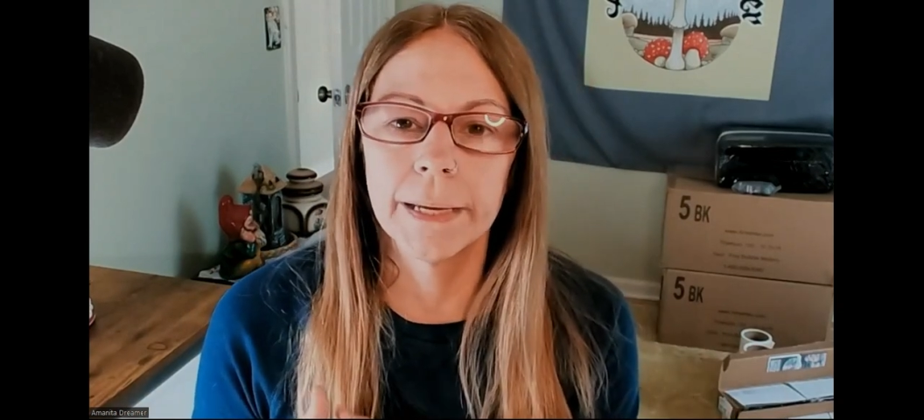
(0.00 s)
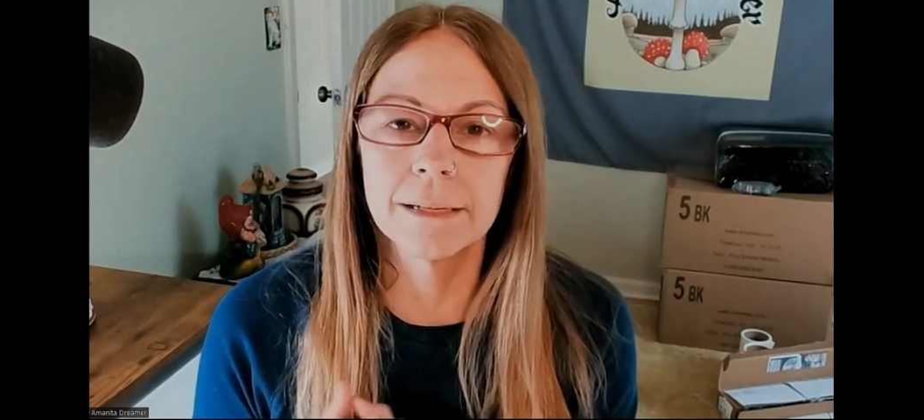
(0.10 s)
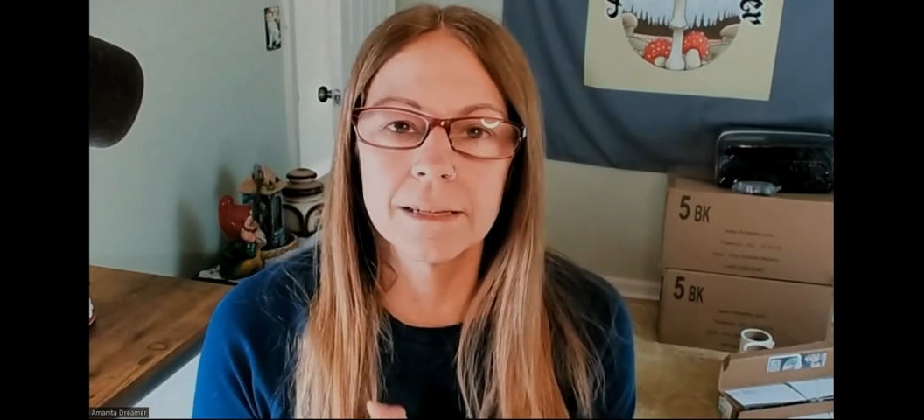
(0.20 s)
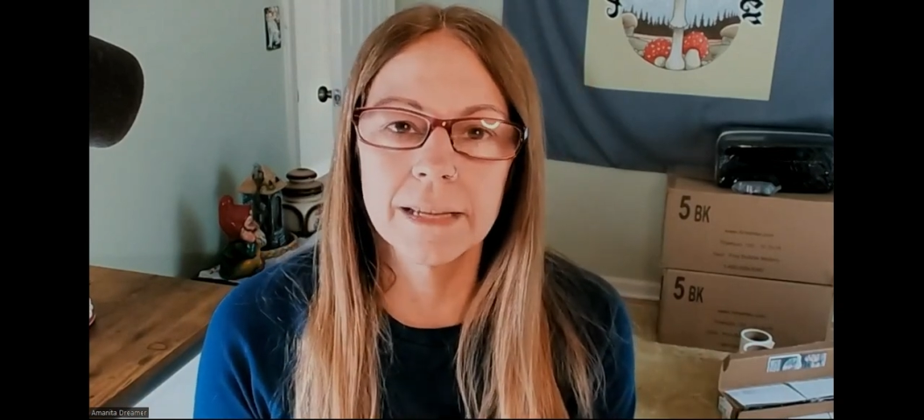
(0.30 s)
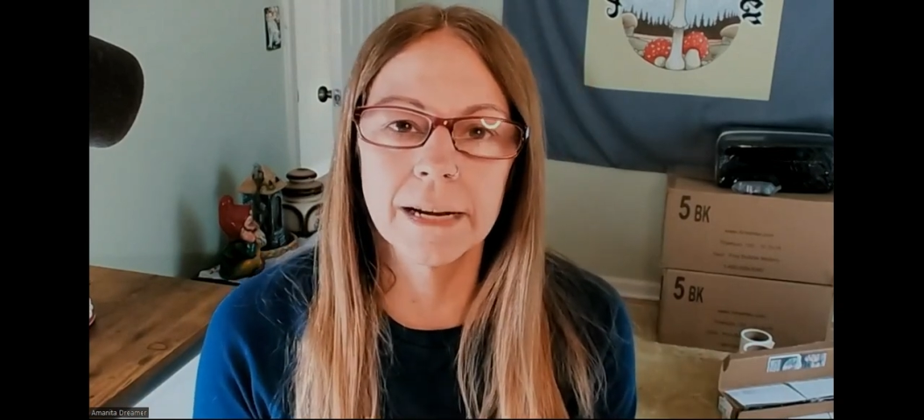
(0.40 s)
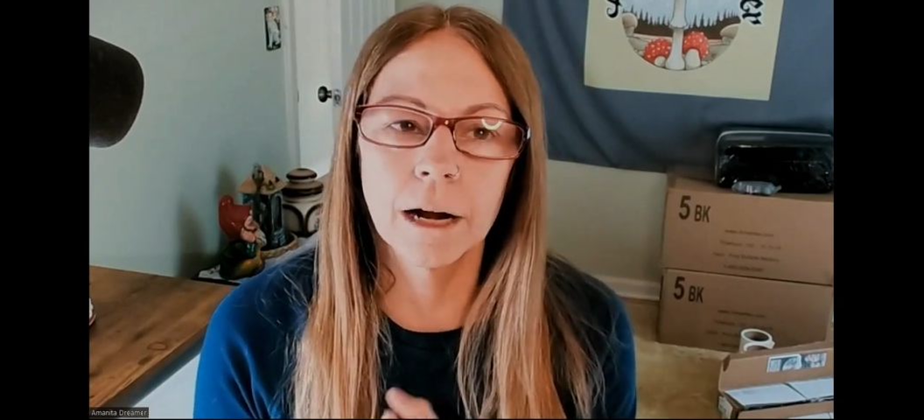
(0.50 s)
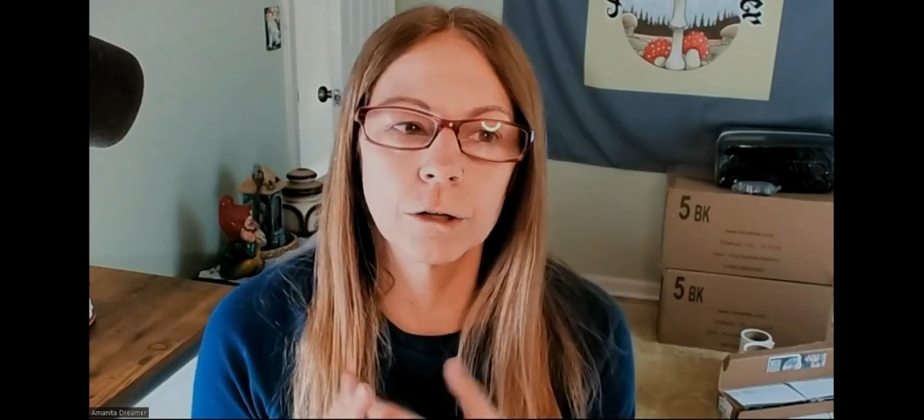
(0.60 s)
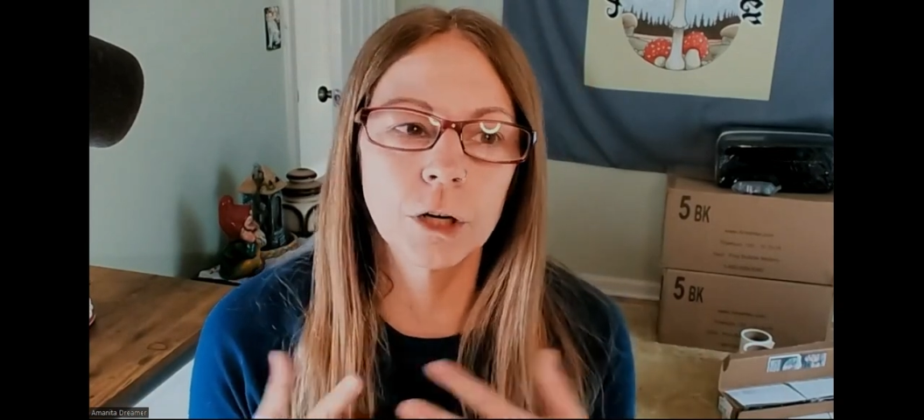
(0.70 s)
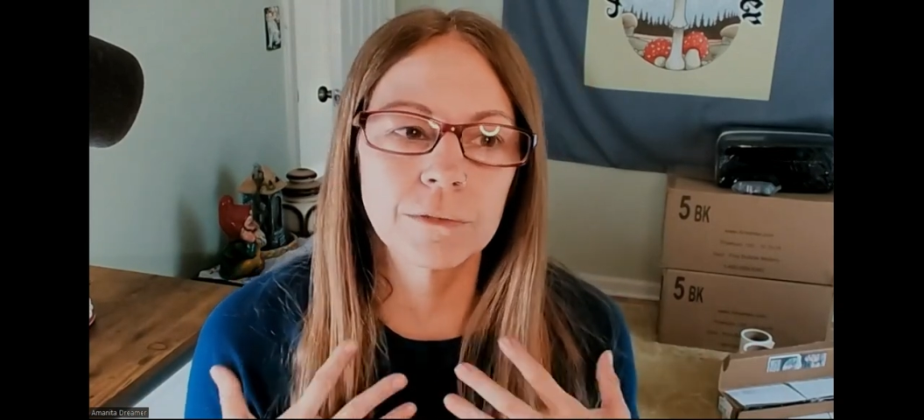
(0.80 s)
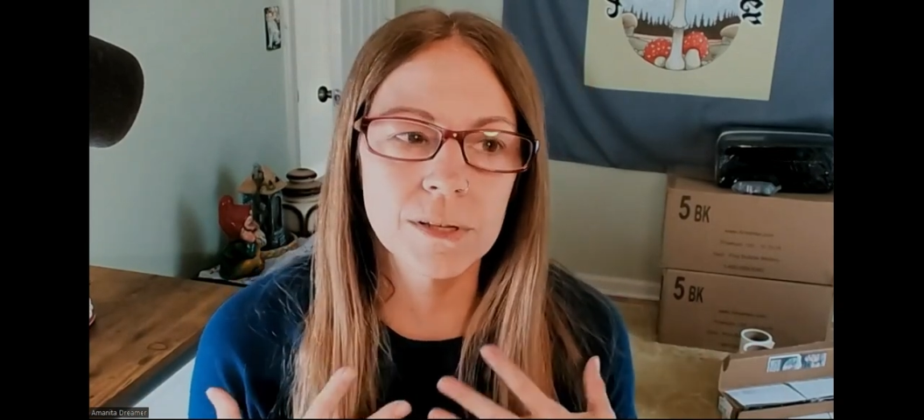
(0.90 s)
It's that our
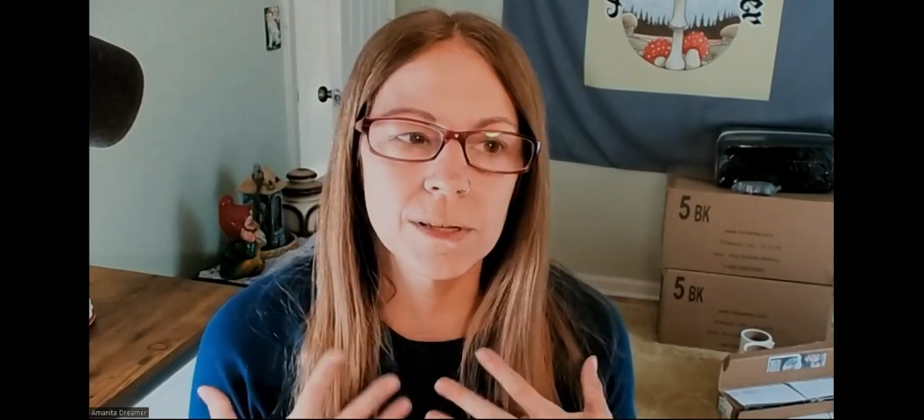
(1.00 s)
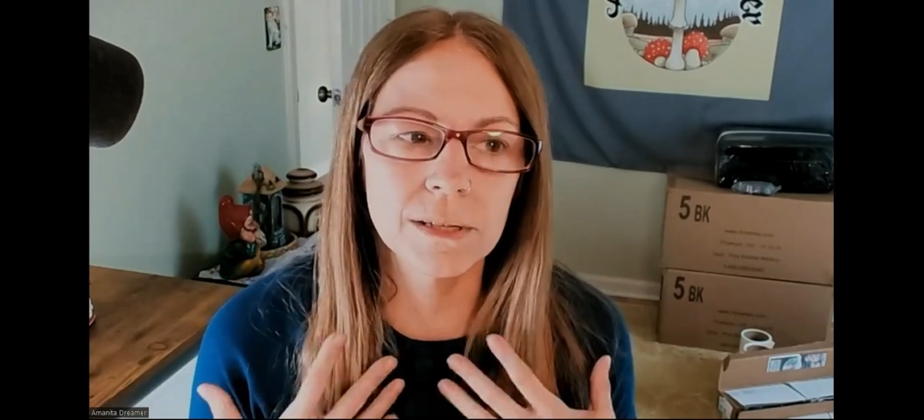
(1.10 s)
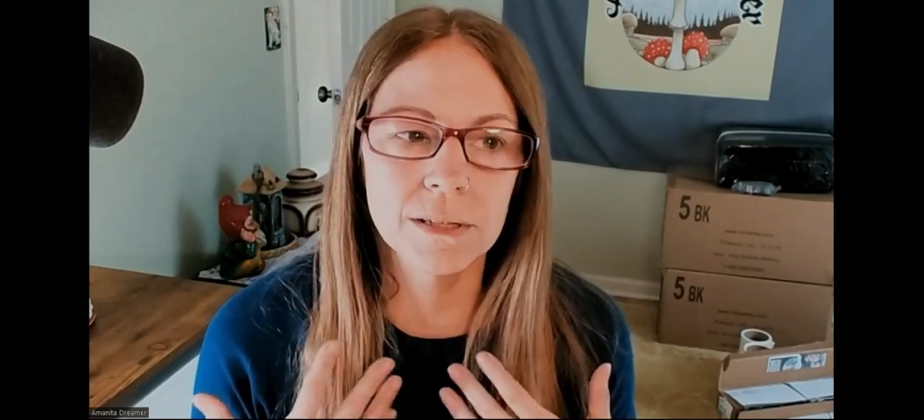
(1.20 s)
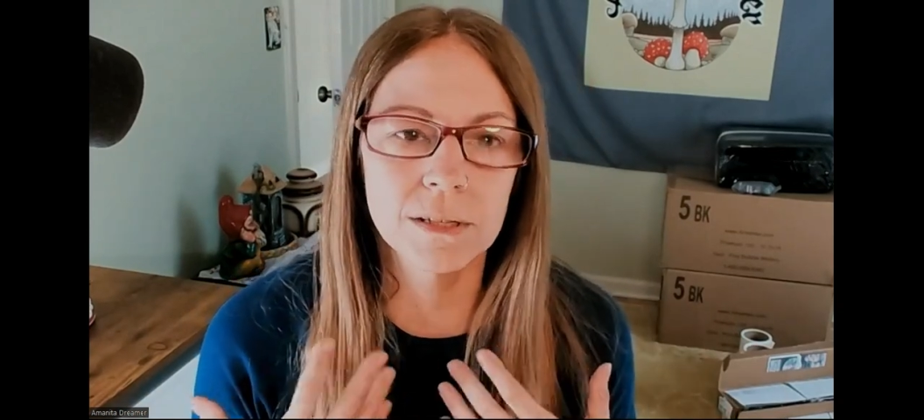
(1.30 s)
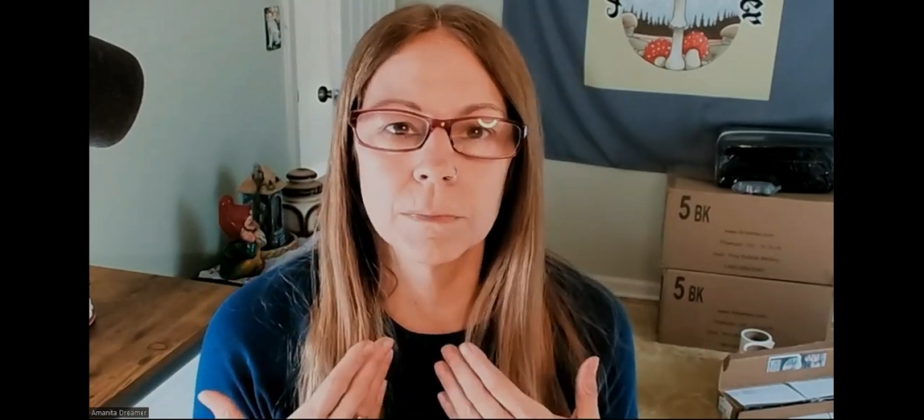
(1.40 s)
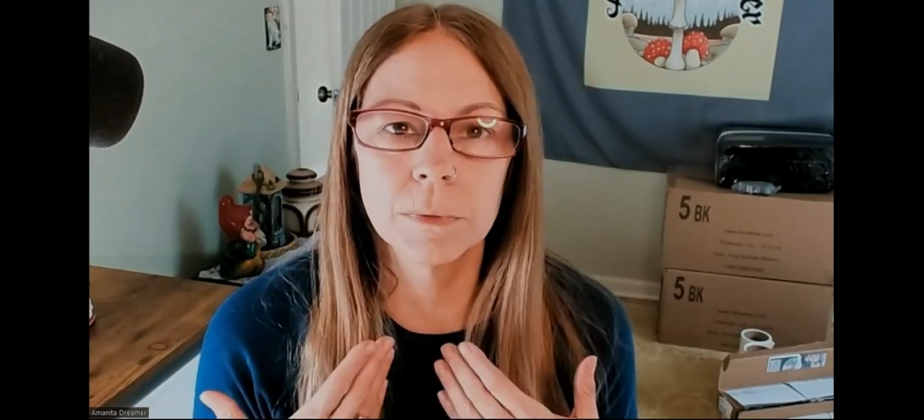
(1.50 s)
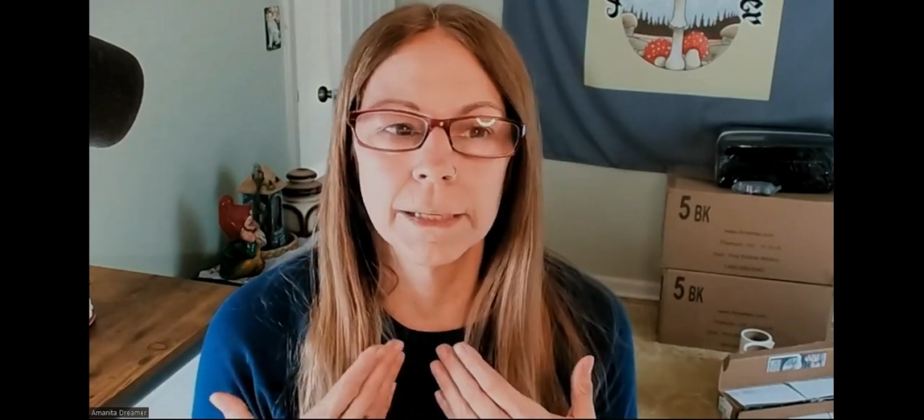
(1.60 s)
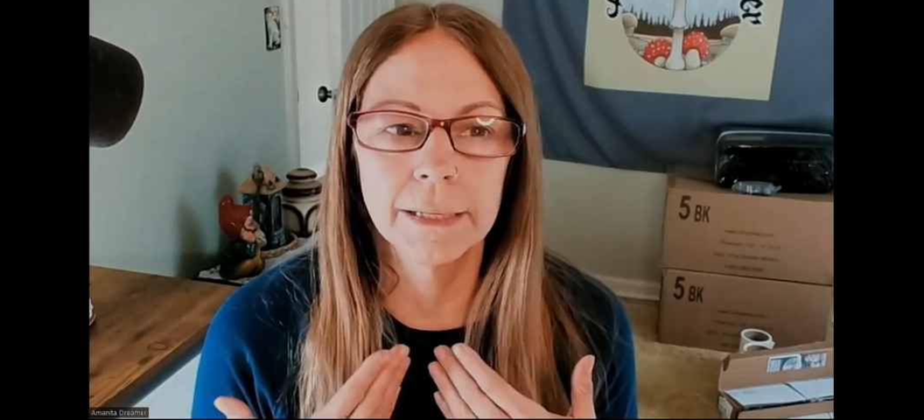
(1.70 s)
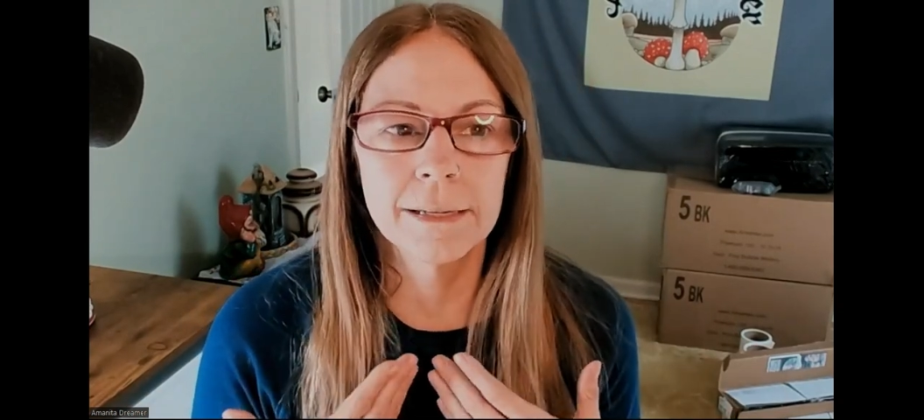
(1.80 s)
nervous system